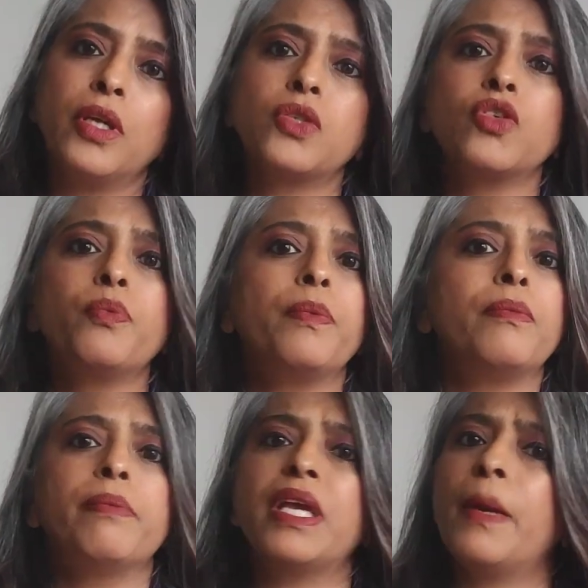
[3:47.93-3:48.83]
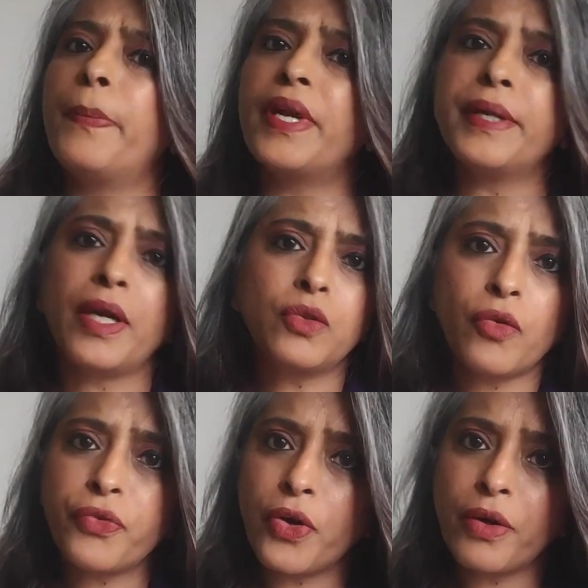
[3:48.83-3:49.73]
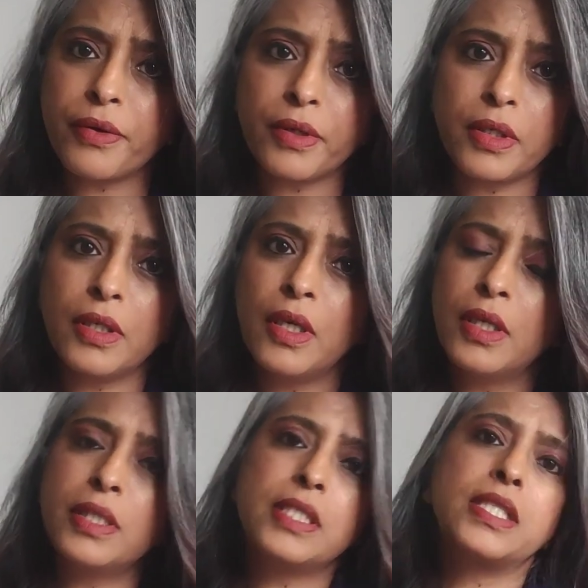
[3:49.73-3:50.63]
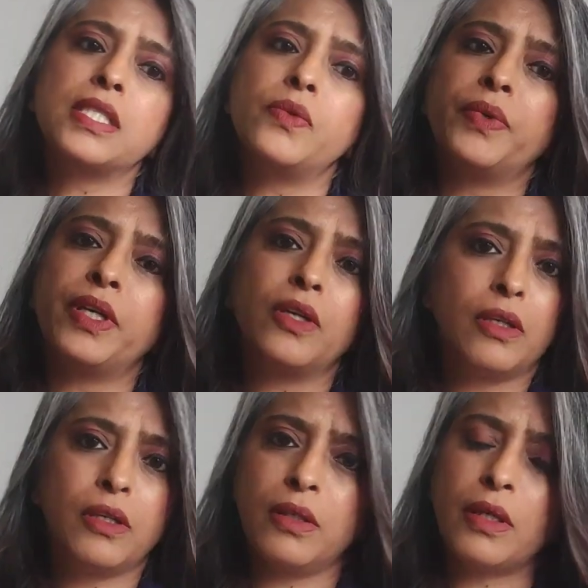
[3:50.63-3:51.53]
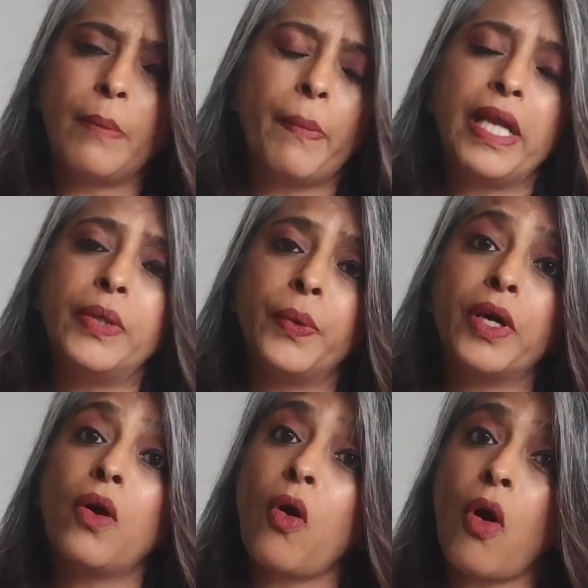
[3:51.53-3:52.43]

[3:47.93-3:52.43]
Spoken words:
it could be a printout of your digital work, compiled work,